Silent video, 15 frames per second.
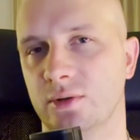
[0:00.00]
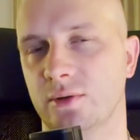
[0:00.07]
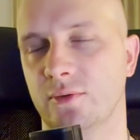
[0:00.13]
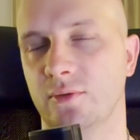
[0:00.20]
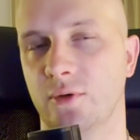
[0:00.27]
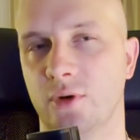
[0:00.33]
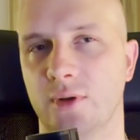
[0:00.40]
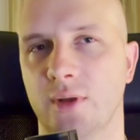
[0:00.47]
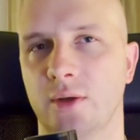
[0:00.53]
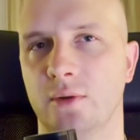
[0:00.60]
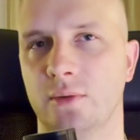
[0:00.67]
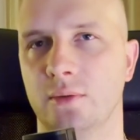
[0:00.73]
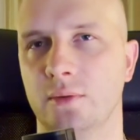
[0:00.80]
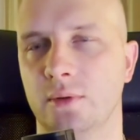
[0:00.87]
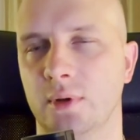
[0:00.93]
for now.
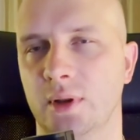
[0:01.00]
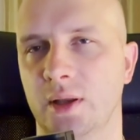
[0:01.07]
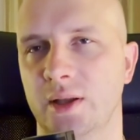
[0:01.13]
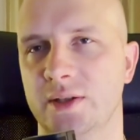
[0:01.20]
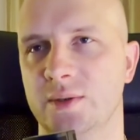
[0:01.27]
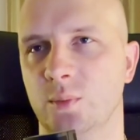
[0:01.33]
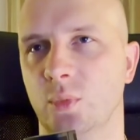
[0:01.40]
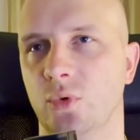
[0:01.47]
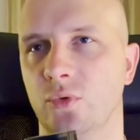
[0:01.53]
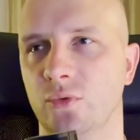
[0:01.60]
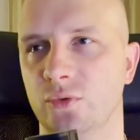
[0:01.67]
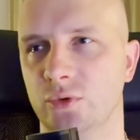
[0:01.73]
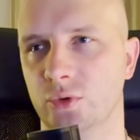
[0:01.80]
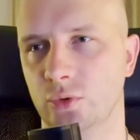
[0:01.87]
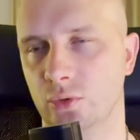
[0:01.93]
Let's move
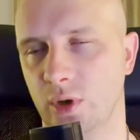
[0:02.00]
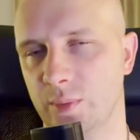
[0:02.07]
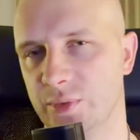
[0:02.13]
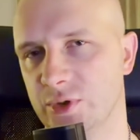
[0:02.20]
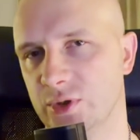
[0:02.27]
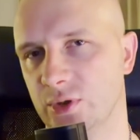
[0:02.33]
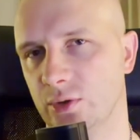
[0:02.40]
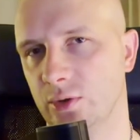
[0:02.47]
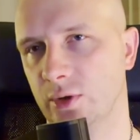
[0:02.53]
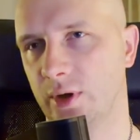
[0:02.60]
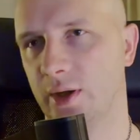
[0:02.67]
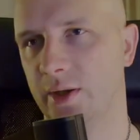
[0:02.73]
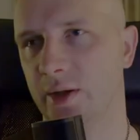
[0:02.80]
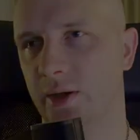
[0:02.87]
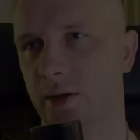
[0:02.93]
to App Store
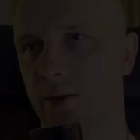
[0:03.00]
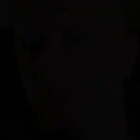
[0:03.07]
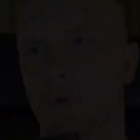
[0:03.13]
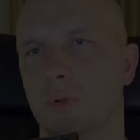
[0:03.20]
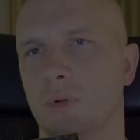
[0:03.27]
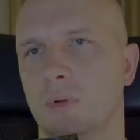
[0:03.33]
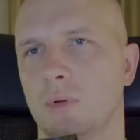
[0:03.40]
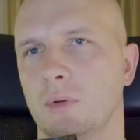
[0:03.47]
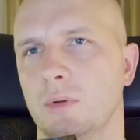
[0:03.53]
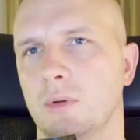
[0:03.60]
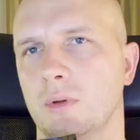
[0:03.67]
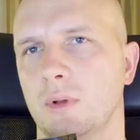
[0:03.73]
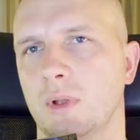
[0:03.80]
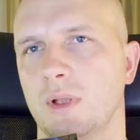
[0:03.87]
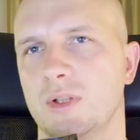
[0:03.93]
Connect.
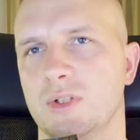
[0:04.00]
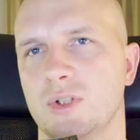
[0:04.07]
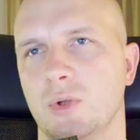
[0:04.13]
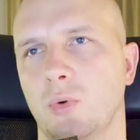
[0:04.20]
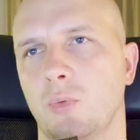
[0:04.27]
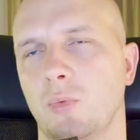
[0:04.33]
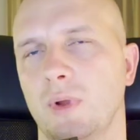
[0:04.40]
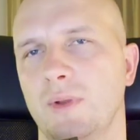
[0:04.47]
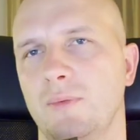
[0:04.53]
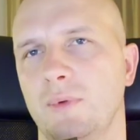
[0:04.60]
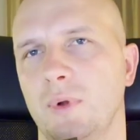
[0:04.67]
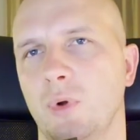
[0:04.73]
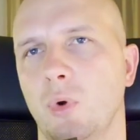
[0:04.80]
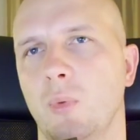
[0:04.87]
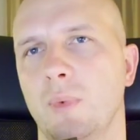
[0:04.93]
So when we
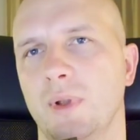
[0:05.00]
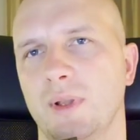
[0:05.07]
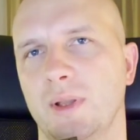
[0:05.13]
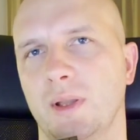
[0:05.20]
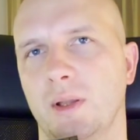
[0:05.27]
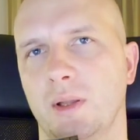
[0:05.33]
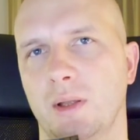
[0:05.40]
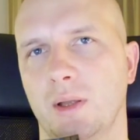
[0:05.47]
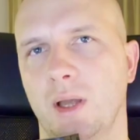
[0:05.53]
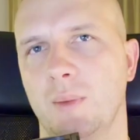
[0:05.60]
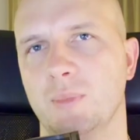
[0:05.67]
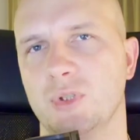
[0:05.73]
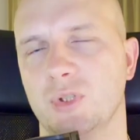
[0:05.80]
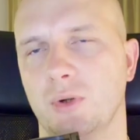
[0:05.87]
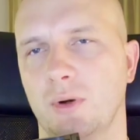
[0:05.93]
open App
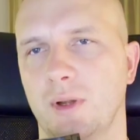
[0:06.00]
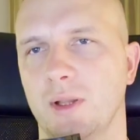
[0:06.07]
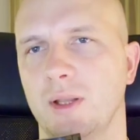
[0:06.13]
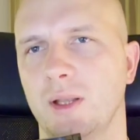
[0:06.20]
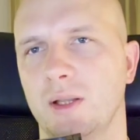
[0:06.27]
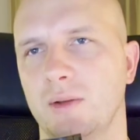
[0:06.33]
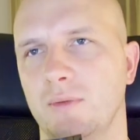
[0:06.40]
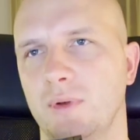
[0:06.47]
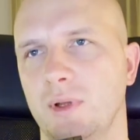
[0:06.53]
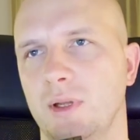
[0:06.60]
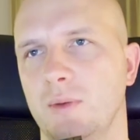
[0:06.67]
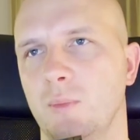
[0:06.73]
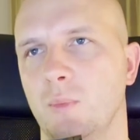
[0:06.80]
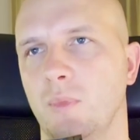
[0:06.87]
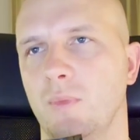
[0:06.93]
Store Connect, we
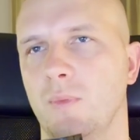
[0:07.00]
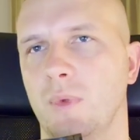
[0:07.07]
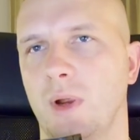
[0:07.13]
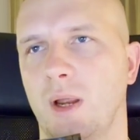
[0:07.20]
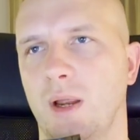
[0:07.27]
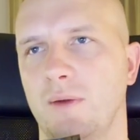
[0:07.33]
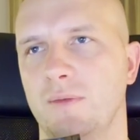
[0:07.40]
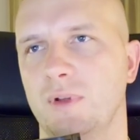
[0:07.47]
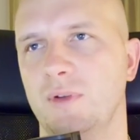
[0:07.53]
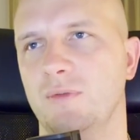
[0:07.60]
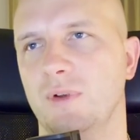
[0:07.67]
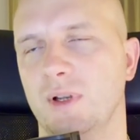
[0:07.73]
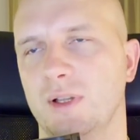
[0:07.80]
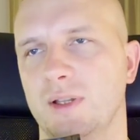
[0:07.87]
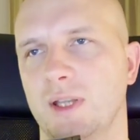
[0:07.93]
have
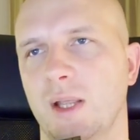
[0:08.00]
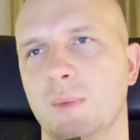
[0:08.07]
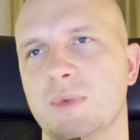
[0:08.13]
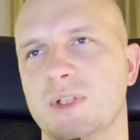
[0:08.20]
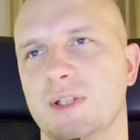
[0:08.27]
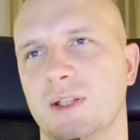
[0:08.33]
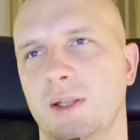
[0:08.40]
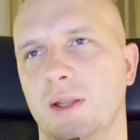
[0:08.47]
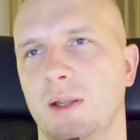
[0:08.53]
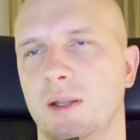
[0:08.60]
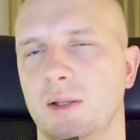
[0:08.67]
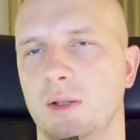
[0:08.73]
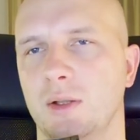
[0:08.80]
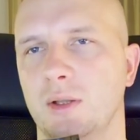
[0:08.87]
different tabs, and